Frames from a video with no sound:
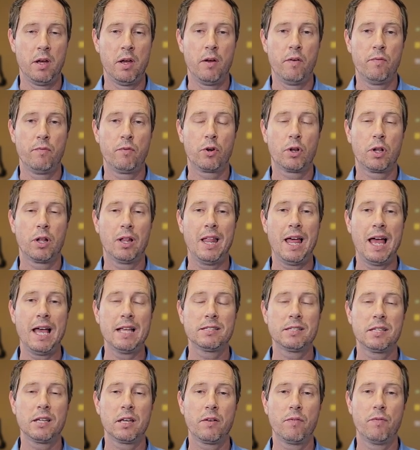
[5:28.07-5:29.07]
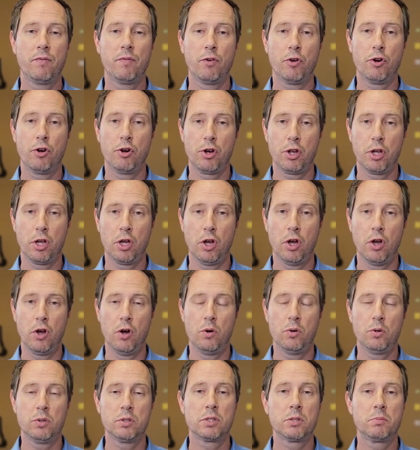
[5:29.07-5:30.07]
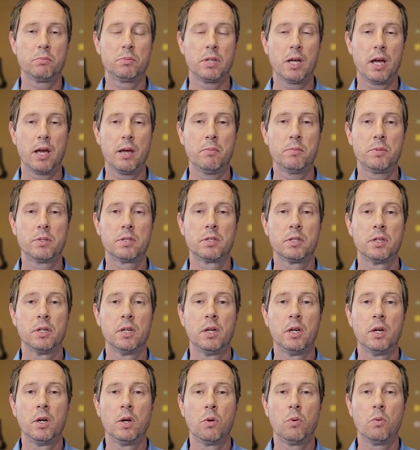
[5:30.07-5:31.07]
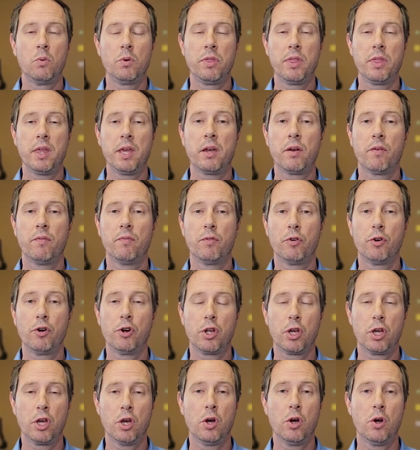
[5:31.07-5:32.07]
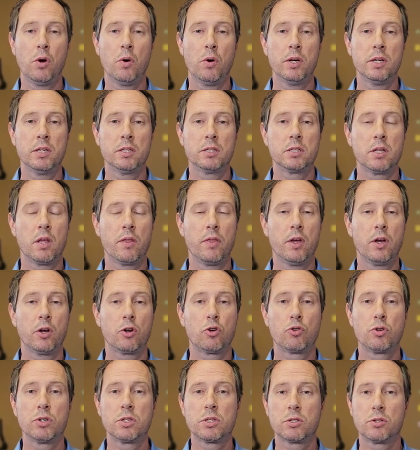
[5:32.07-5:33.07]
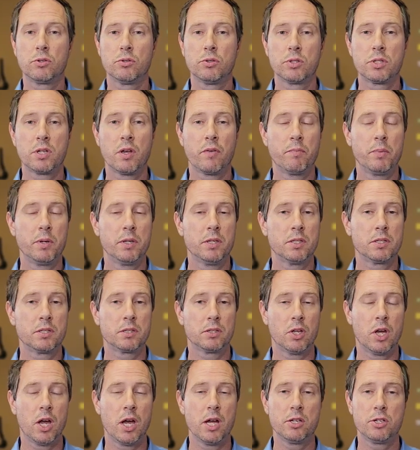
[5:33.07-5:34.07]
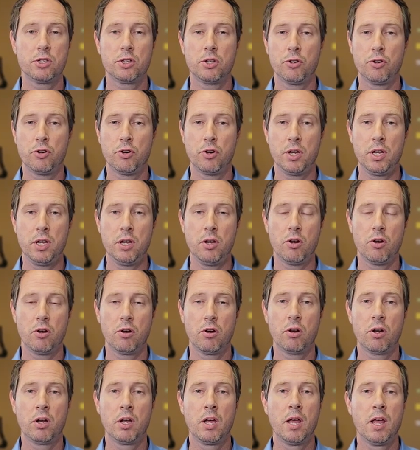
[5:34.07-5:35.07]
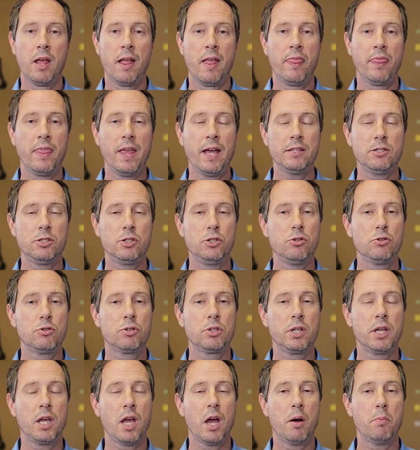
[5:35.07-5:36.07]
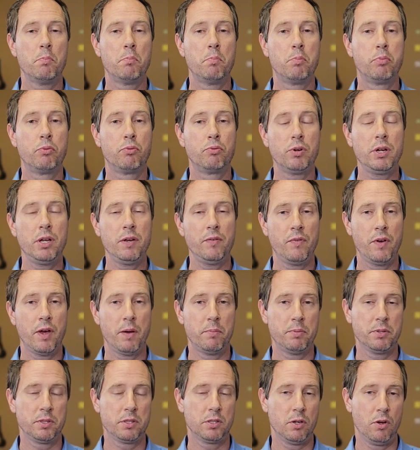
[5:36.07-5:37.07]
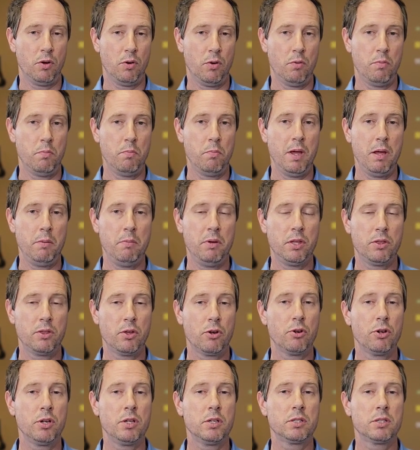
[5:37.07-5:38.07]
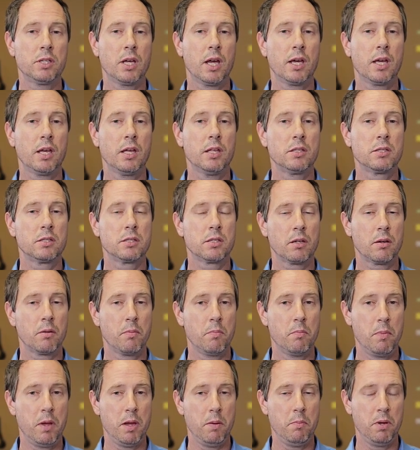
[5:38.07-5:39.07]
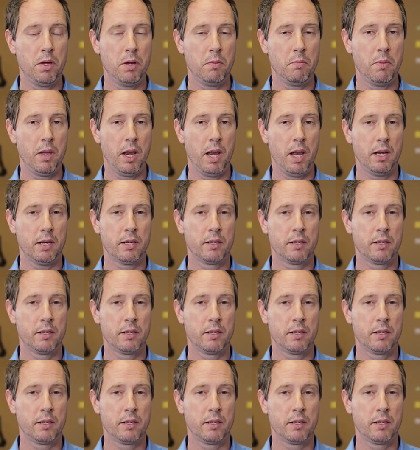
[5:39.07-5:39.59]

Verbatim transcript: For classic vertigo, sometimes we think of vertigo as the crystals have been dislodged in your ear. That's usually a brief episode, maybe 30 seconds, maybe a minute.